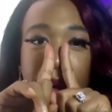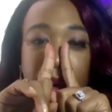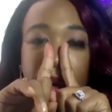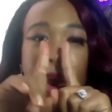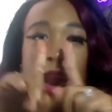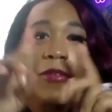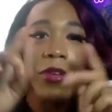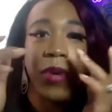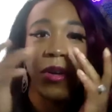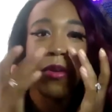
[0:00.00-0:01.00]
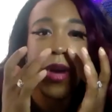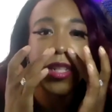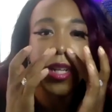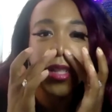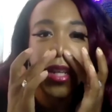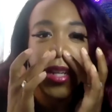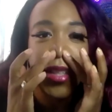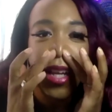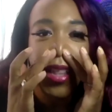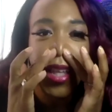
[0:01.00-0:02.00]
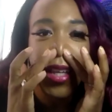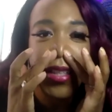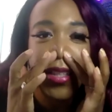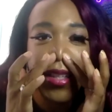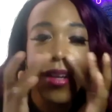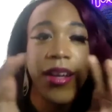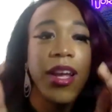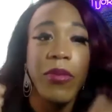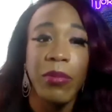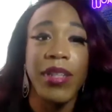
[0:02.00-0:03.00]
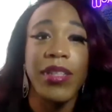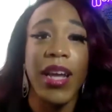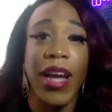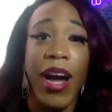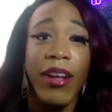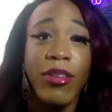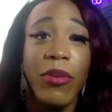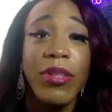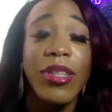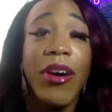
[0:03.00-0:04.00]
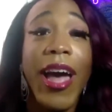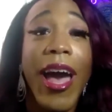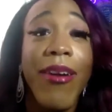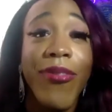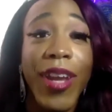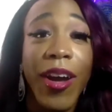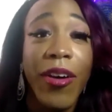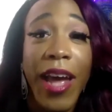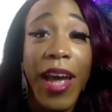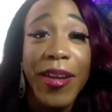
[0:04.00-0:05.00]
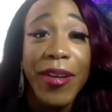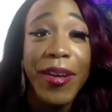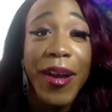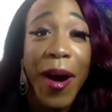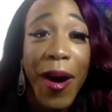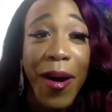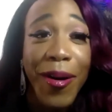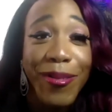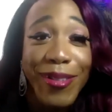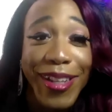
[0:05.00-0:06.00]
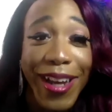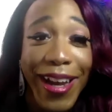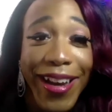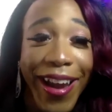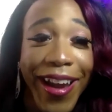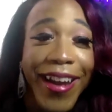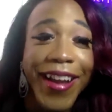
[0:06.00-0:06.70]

and I was wondering why she sings like this. It was because that contour was so heavy on that nose, honey.